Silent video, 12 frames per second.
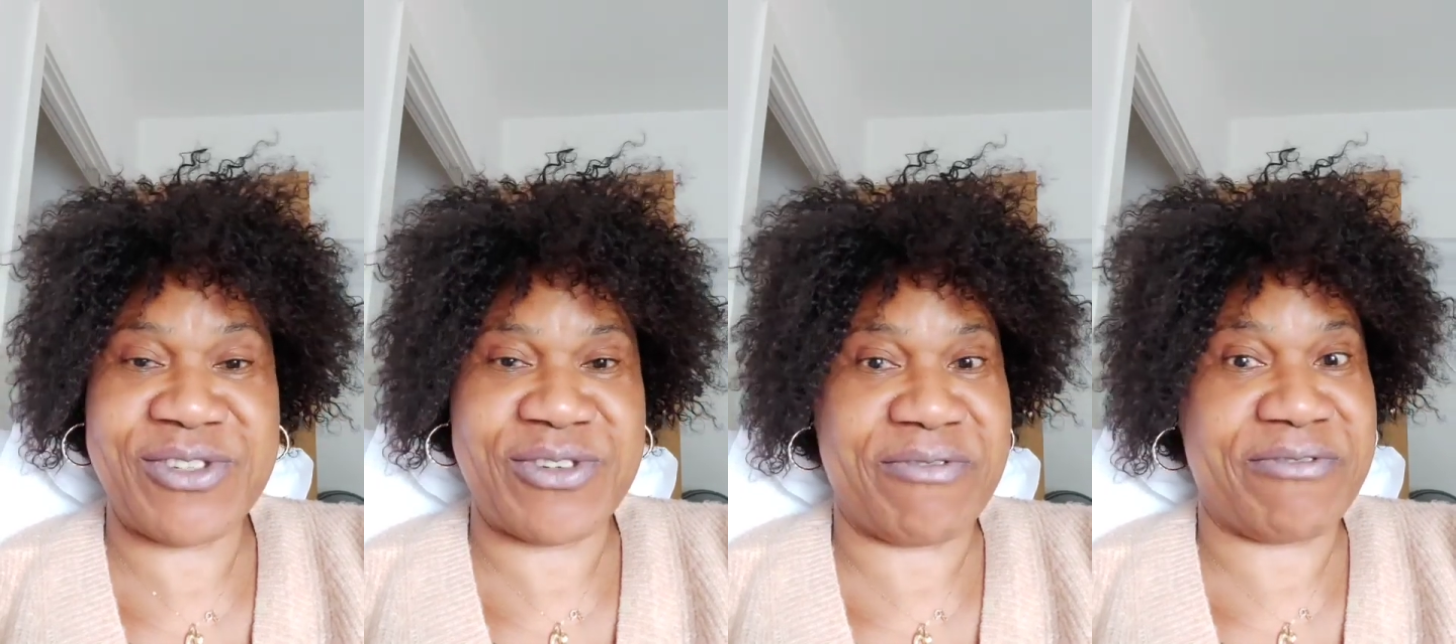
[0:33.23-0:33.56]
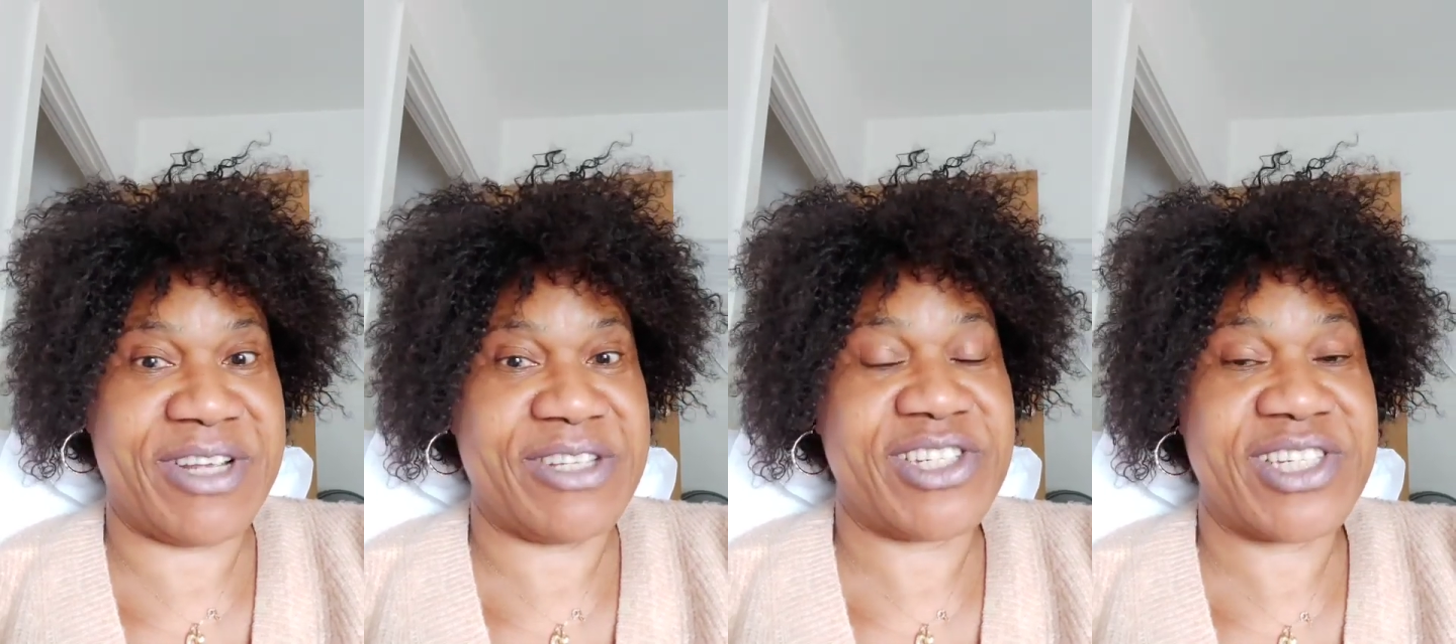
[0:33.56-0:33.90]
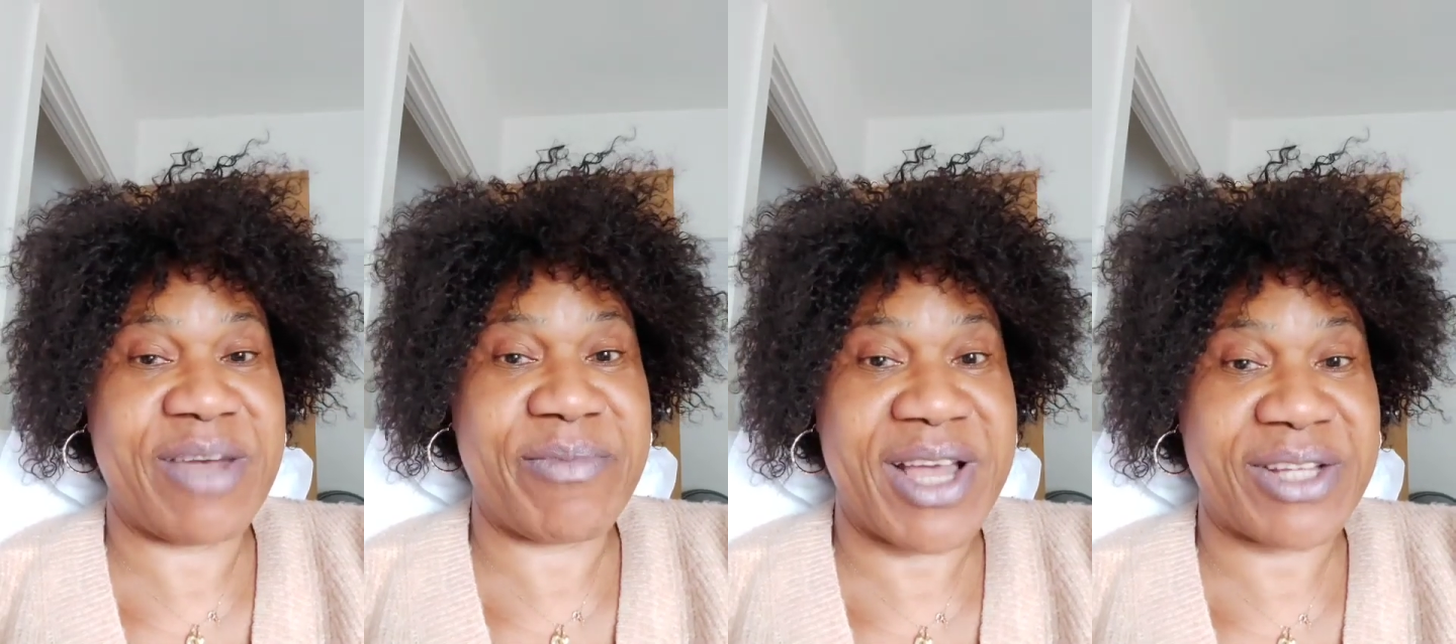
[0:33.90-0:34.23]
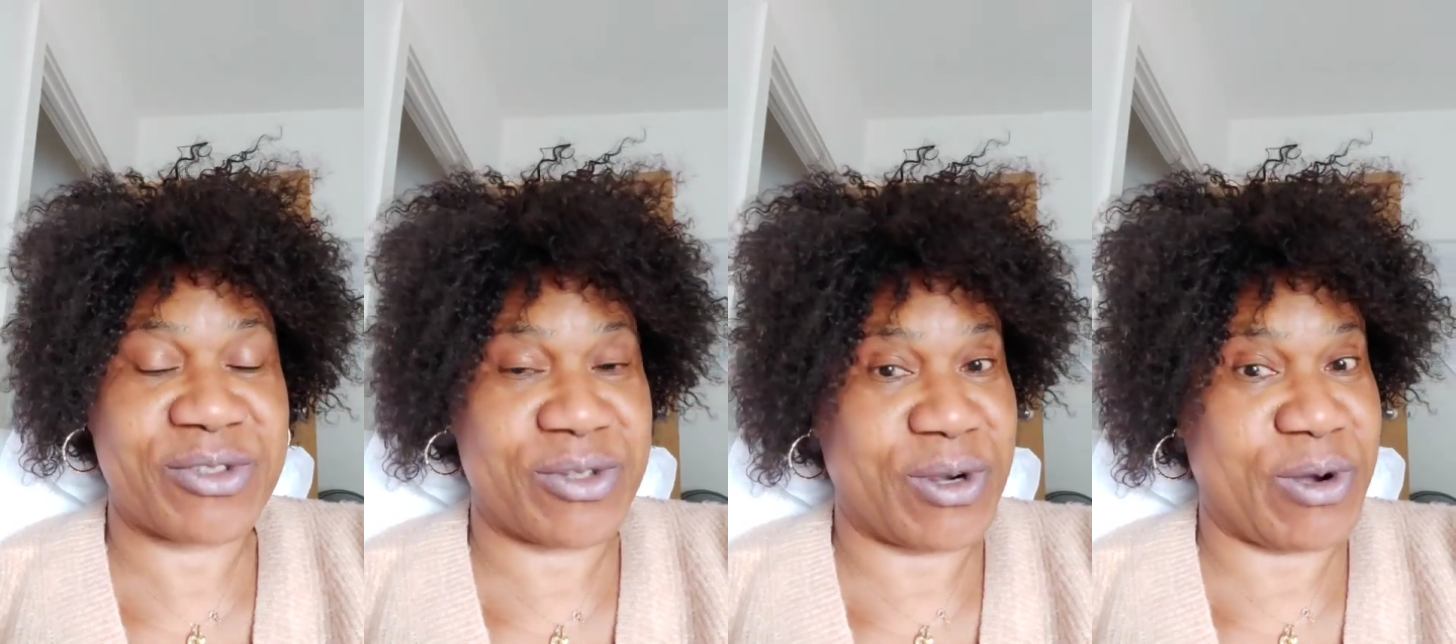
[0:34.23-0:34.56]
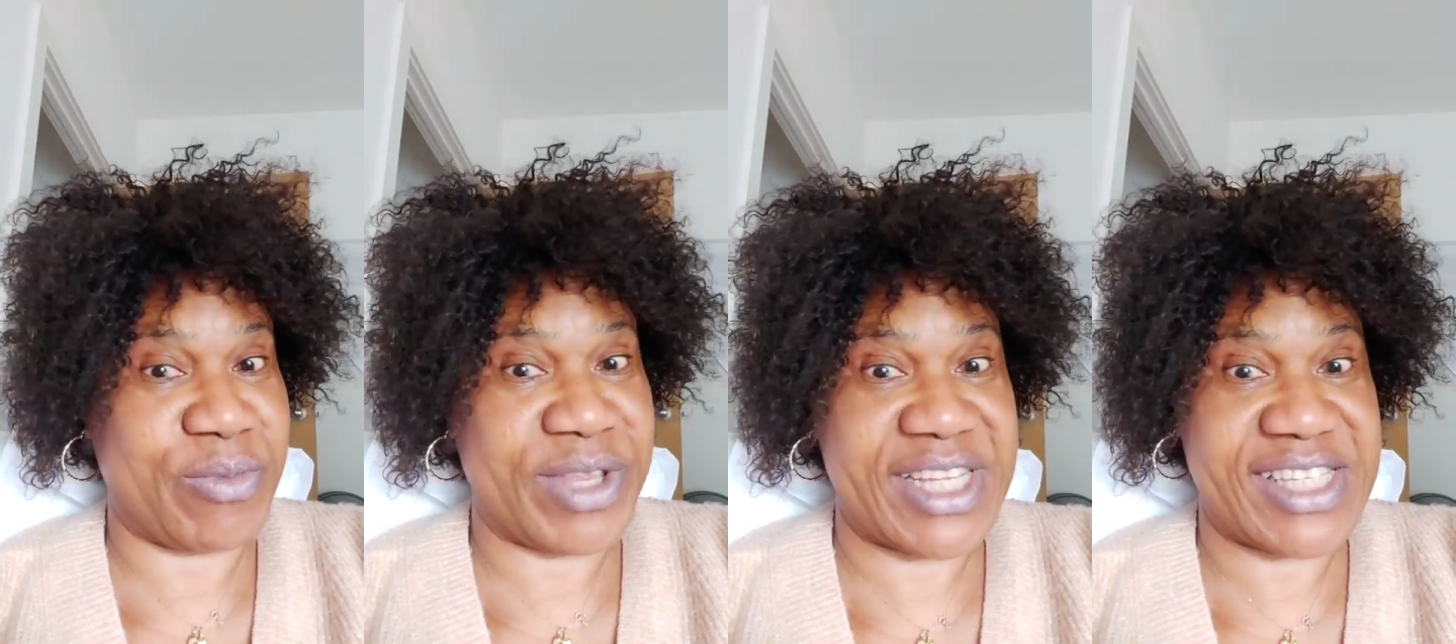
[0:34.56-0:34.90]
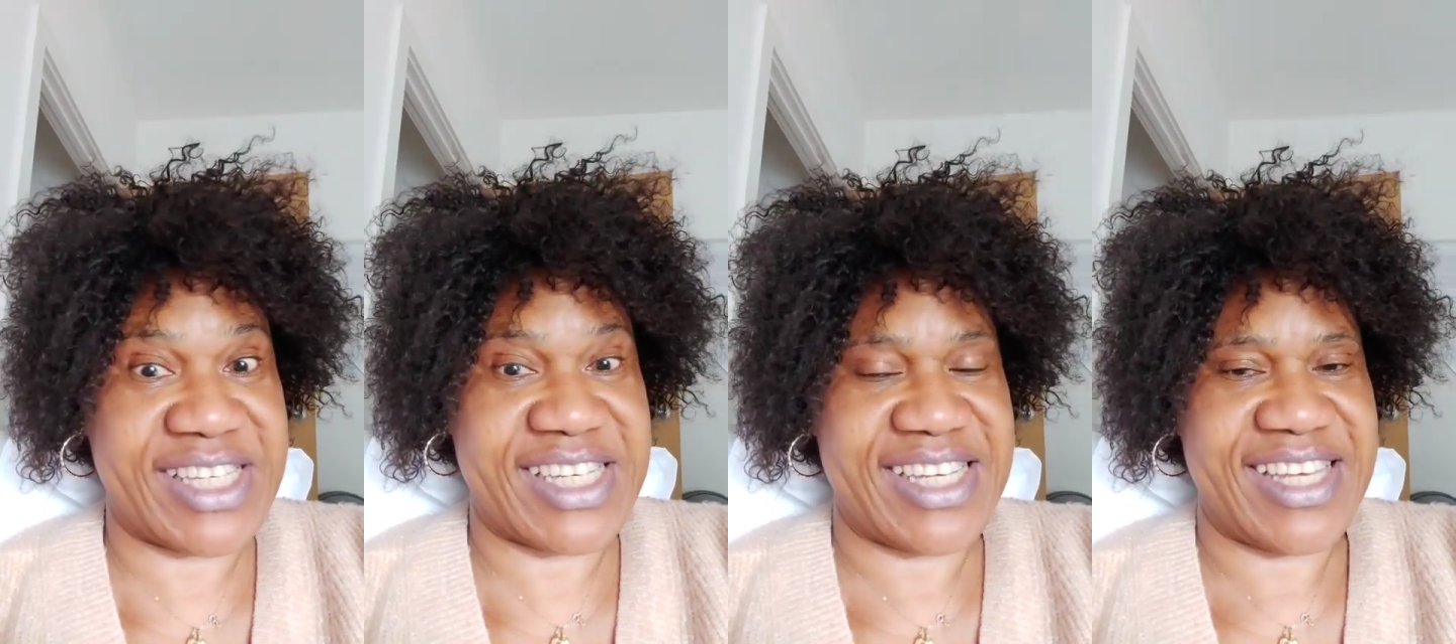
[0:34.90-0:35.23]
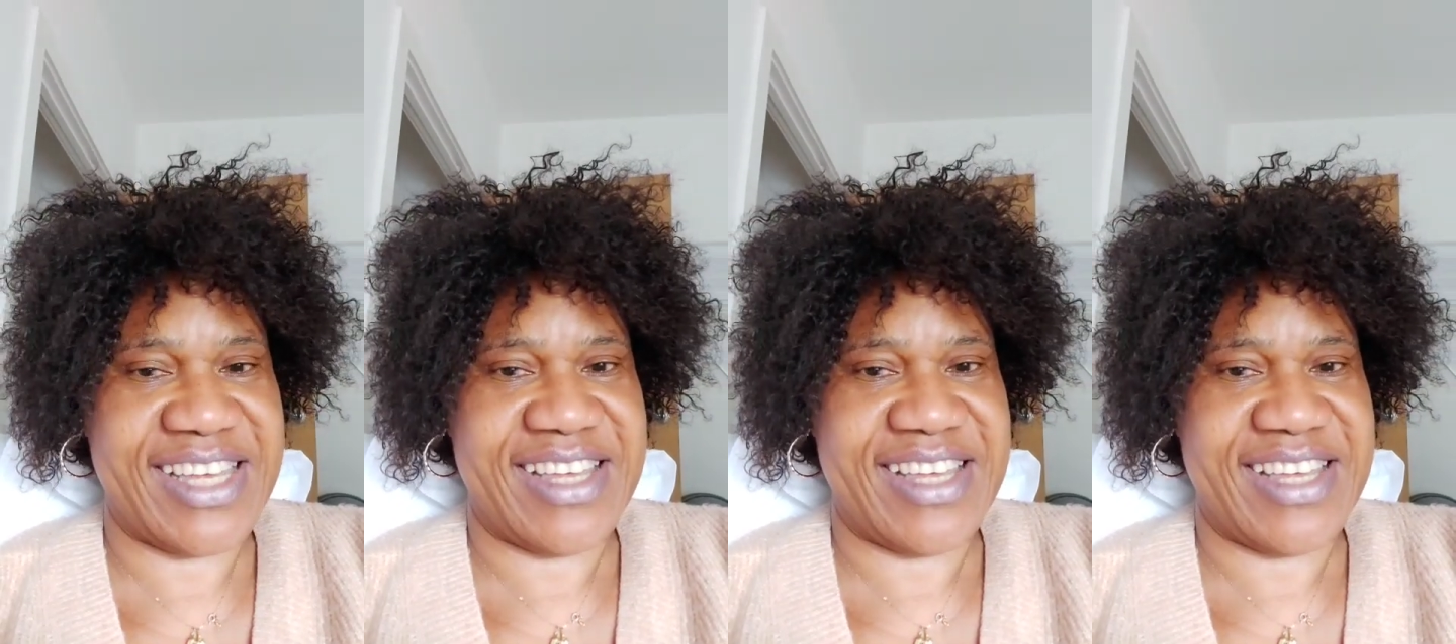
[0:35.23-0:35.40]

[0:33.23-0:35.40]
share me out to your community.